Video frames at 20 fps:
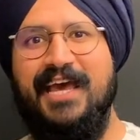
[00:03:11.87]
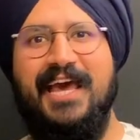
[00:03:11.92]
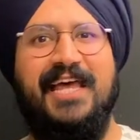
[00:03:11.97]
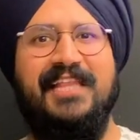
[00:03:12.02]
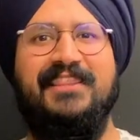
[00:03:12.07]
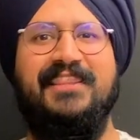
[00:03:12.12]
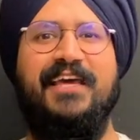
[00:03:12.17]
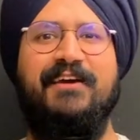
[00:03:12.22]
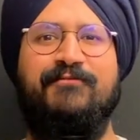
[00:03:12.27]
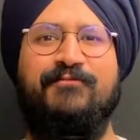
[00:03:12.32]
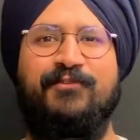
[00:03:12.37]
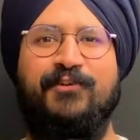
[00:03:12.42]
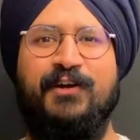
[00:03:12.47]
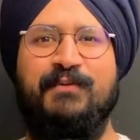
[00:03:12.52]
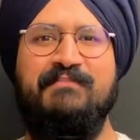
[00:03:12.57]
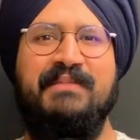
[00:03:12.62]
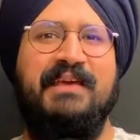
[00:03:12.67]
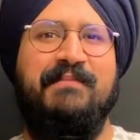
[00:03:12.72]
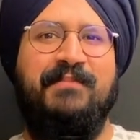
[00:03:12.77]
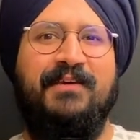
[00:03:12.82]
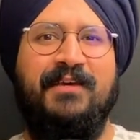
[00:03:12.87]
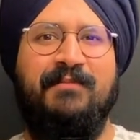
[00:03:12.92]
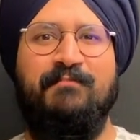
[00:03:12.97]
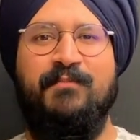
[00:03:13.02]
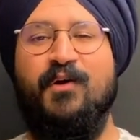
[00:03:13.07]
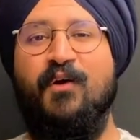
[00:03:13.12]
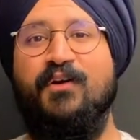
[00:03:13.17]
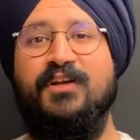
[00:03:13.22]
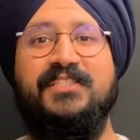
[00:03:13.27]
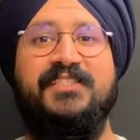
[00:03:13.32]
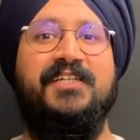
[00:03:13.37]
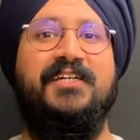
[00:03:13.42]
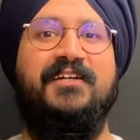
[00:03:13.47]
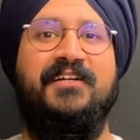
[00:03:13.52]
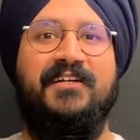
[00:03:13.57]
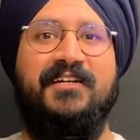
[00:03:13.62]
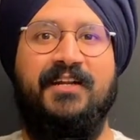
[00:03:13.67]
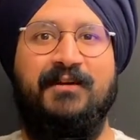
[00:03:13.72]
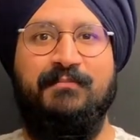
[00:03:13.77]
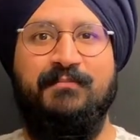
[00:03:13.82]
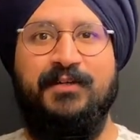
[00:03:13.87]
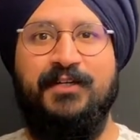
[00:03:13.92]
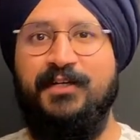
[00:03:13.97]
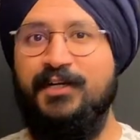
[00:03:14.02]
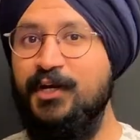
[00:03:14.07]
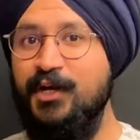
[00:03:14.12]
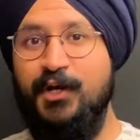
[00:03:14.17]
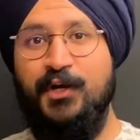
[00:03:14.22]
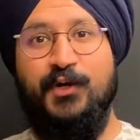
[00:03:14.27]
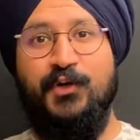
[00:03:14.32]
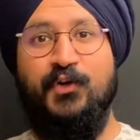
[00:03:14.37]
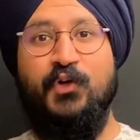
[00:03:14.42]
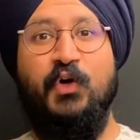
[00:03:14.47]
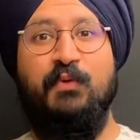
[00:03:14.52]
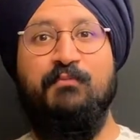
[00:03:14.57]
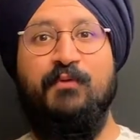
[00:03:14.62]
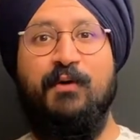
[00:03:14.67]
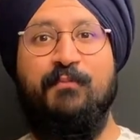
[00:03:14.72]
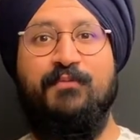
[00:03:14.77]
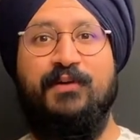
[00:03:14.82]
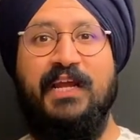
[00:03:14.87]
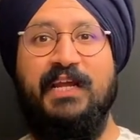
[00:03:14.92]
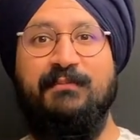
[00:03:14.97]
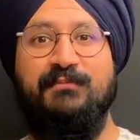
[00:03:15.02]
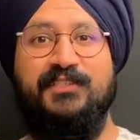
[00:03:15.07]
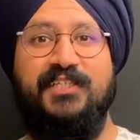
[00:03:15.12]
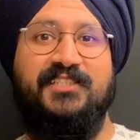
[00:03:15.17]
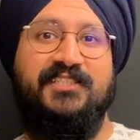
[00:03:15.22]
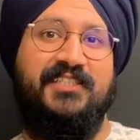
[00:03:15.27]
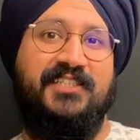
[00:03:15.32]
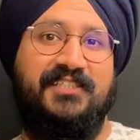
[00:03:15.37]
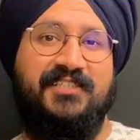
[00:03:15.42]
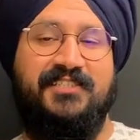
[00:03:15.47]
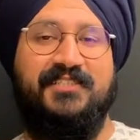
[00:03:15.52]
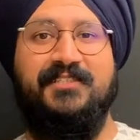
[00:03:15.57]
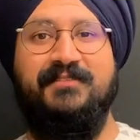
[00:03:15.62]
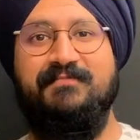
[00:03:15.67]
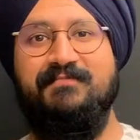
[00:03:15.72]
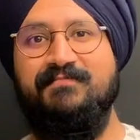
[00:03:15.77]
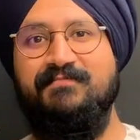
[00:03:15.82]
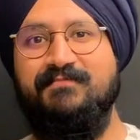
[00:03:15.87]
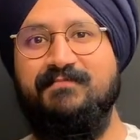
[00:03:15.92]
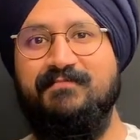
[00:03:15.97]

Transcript: and therefore maybe beyond a certain number, no more primes exist.